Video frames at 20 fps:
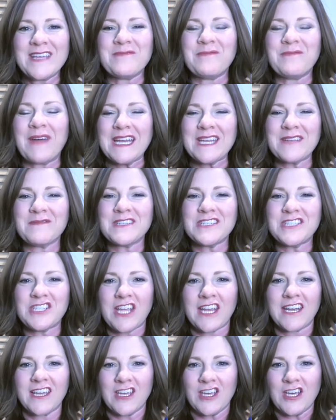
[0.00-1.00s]
My name is
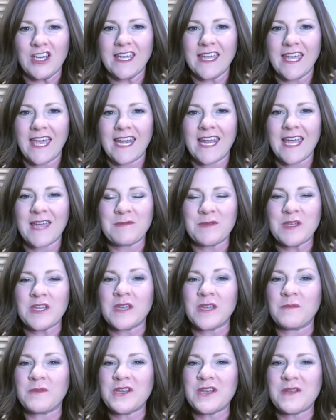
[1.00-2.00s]
Jana Cook, and I'm the
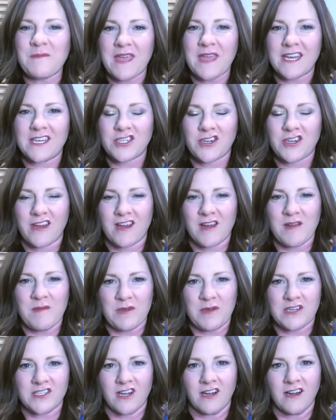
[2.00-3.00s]
community manager here at
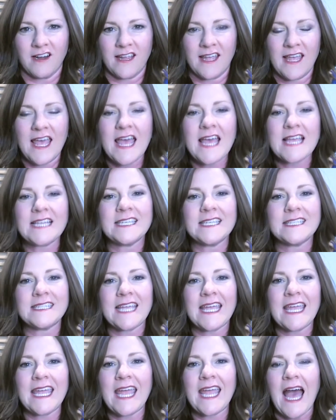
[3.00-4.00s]
Bookshark.
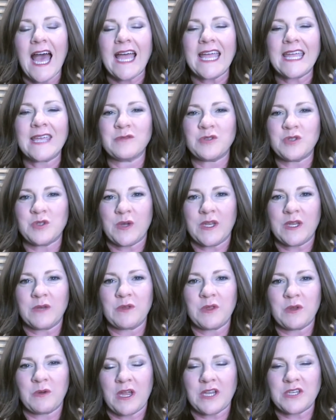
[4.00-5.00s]
Today, I am joined
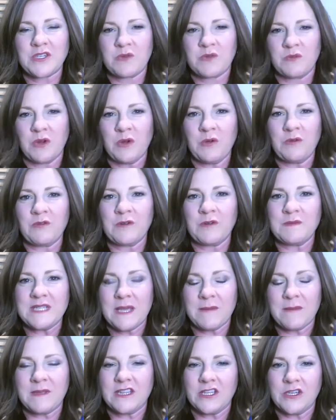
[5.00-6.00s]
with Gretchen Roe from
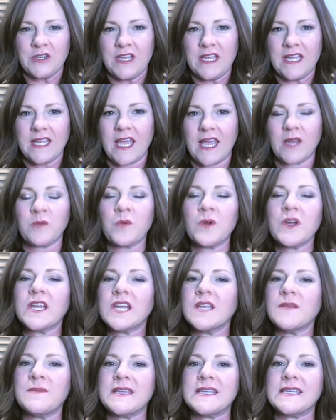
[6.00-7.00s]
Demme Learning, and we're
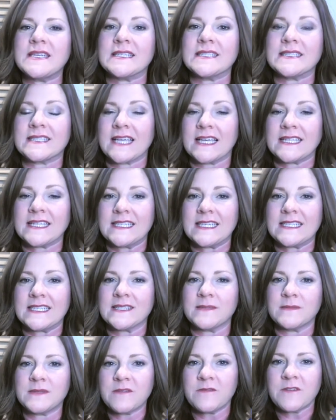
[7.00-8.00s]
going to be discussing
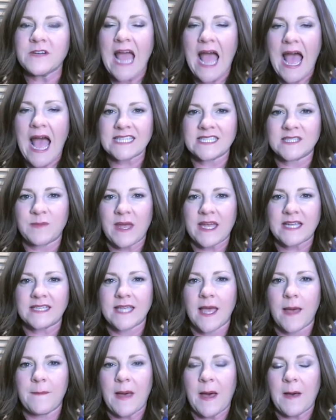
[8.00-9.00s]
some different aspects
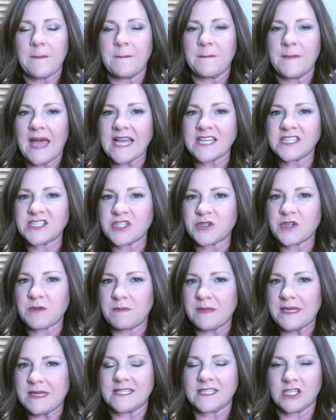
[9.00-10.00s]
about mastery
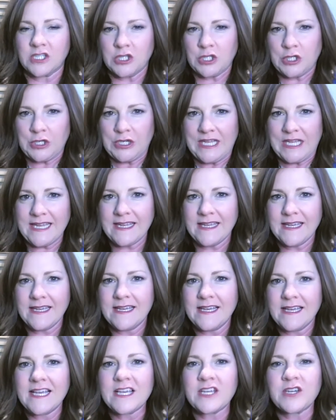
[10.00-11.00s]
based learning.
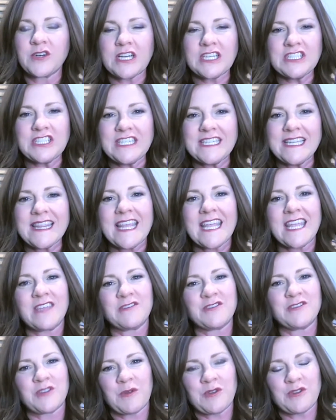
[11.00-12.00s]
Gretchen, thank
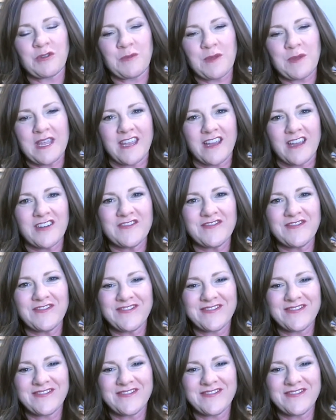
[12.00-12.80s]
you so much for being here.